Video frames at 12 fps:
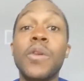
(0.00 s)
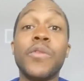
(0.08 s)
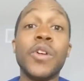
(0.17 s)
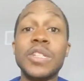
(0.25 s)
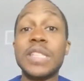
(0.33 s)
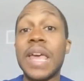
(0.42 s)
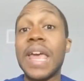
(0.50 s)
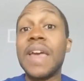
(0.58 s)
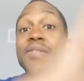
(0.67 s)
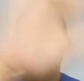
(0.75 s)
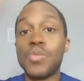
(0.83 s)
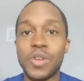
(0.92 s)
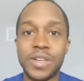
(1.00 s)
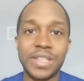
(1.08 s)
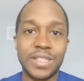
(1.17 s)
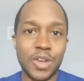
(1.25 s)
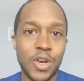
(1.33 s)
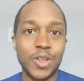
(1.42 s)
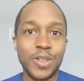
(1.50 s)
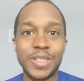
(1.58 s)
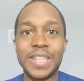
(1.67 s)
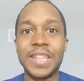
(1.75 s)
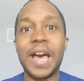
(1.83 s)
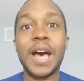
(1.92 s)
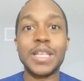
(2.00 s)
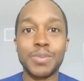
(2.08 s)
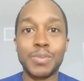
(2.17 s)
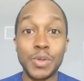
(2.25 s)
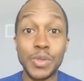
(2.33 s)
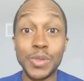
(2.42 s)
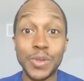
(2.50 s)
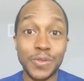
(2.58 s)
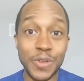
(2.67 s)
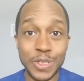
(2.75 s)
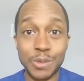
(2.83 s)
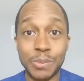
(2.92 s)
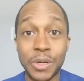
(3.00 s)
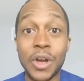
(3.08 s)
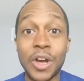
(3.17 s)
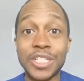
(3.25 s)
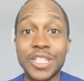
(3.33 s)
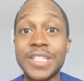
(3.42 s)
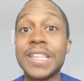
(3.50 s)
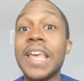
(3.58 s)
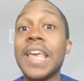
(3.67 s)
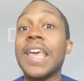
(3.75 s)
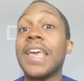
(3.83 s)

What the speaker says: first, everyone, it's called in the hospital universal precautions.